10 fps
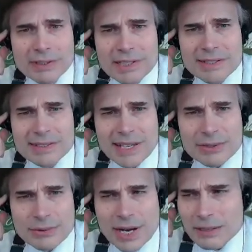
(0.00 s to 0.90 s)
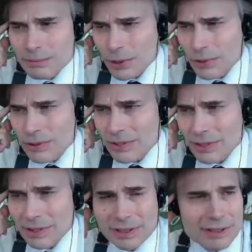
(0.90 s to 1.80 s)
He says, "Rain boots?
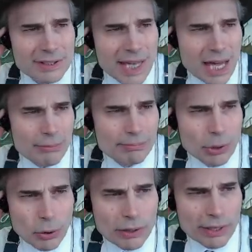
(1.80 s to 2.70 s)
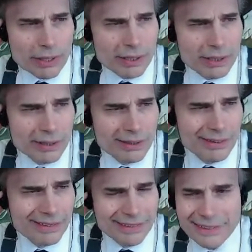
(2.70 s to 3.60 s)
How boring."
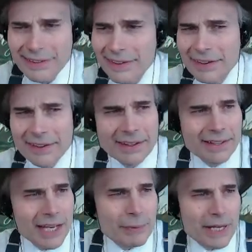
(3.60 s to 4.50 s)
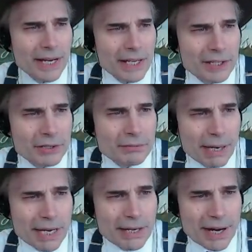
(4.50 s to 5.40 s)
Then we get a cute
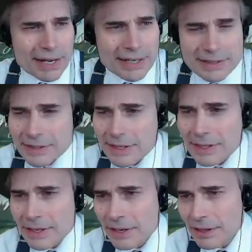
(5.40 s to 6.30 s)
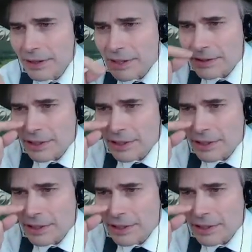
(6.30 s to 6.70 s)
bike riding scene here as